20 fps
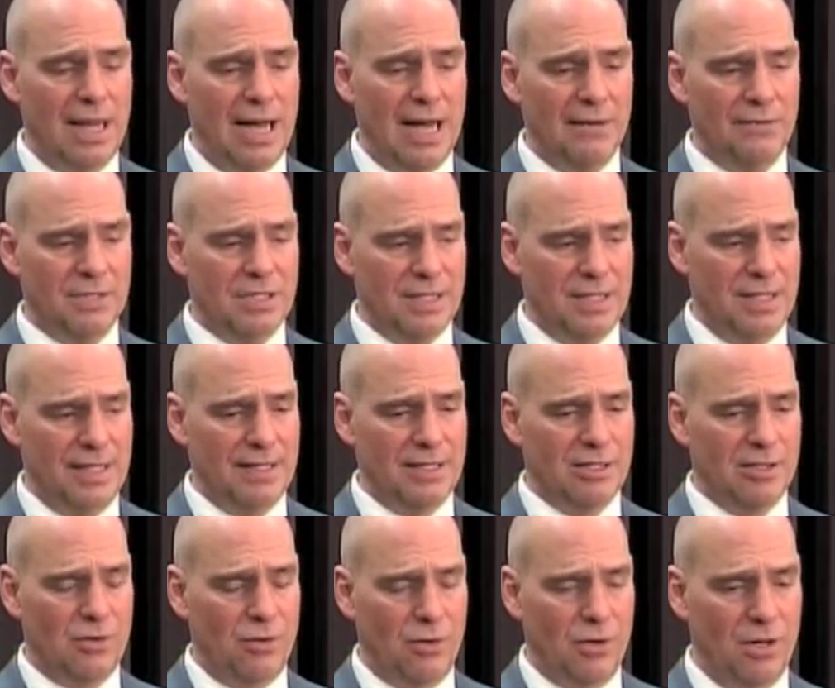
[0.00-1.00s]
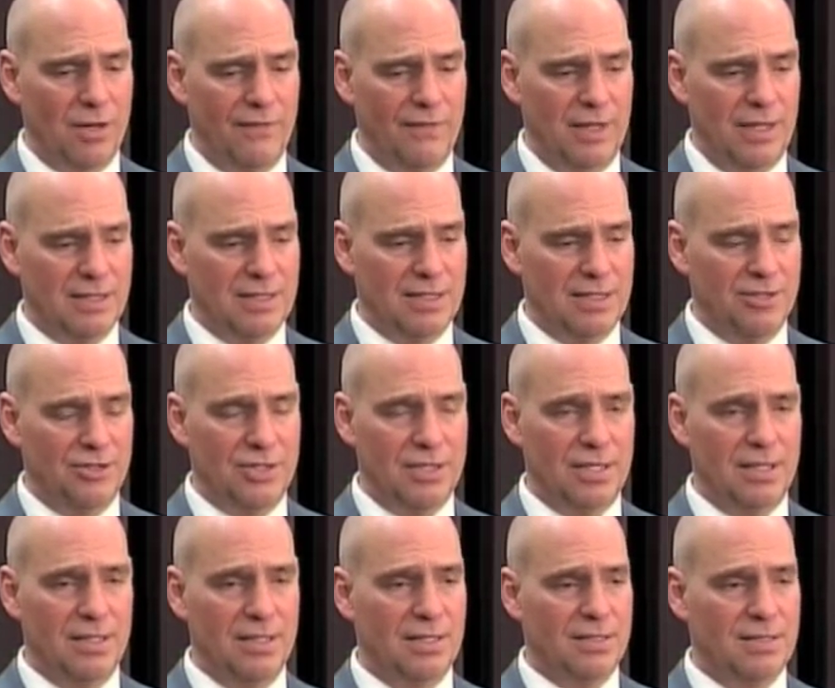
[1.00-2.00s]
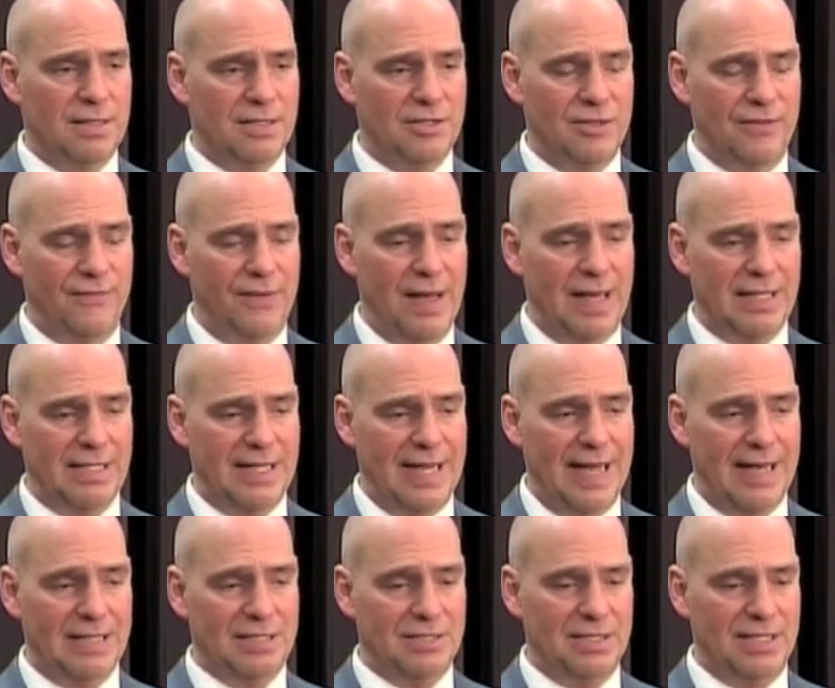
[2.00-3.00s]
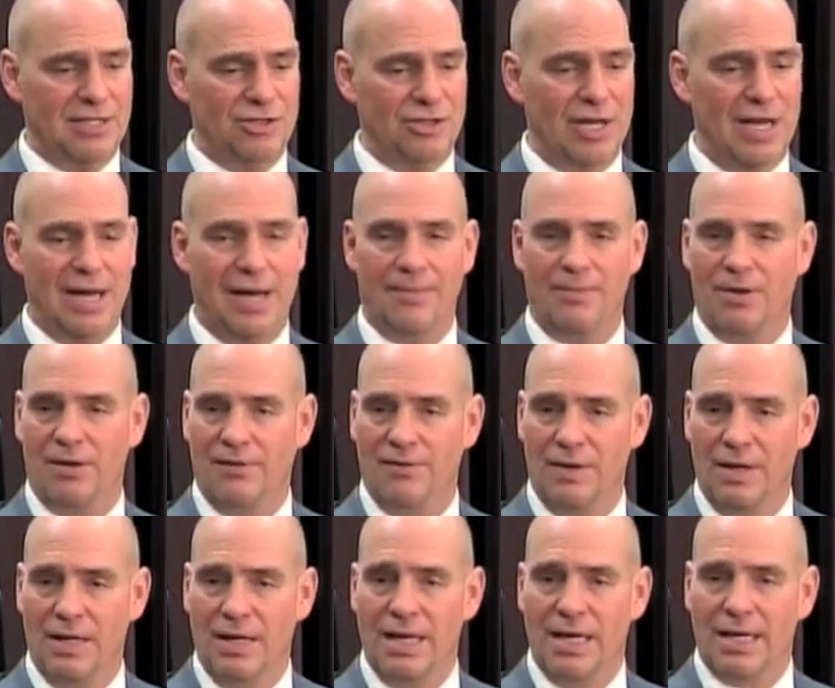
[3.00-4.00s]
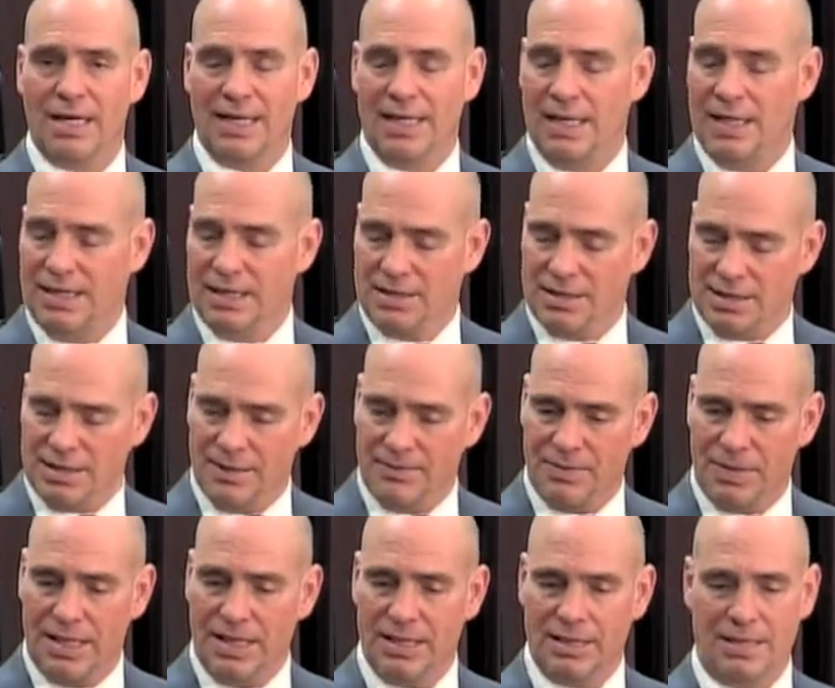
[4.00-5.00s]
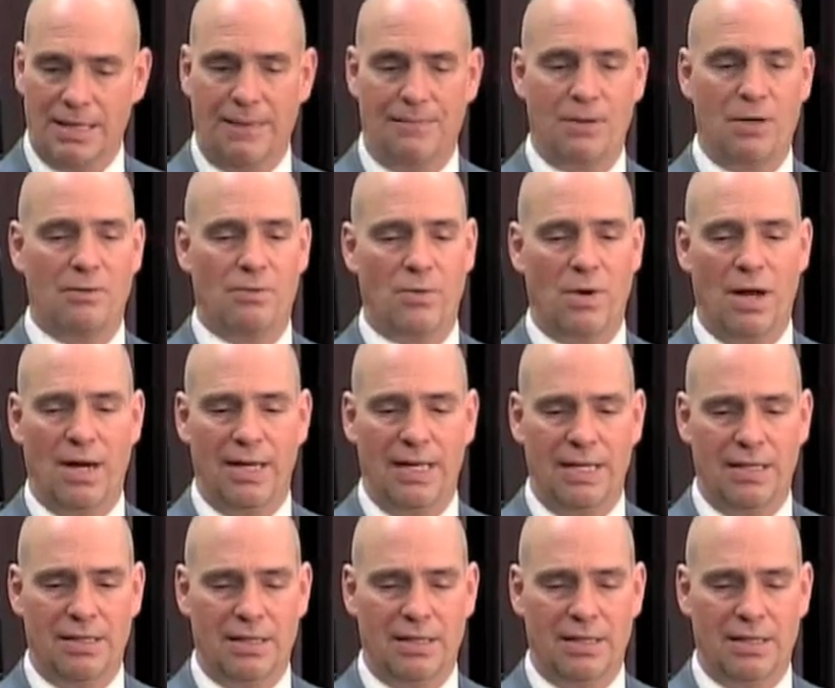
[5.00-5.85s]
Iowa City and Coralville did such a fantastic job of getting some things up and running.